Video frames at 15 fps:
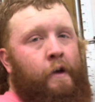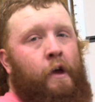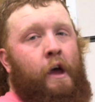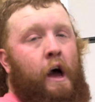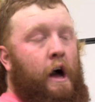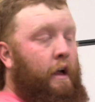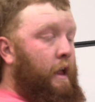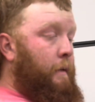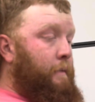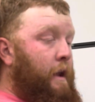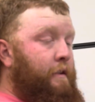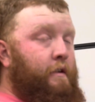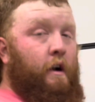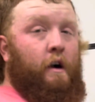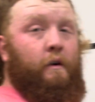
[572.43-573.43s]
I'll
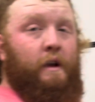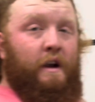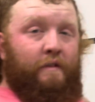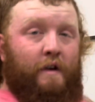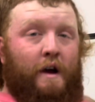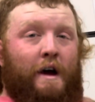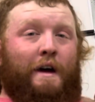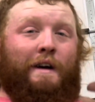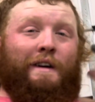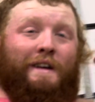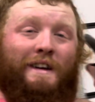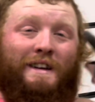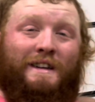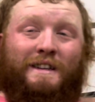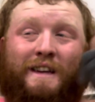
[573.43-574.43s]
update y'all whenever I
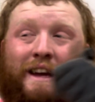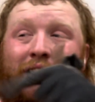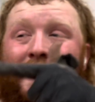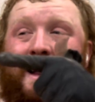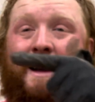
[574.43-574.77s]
get it done.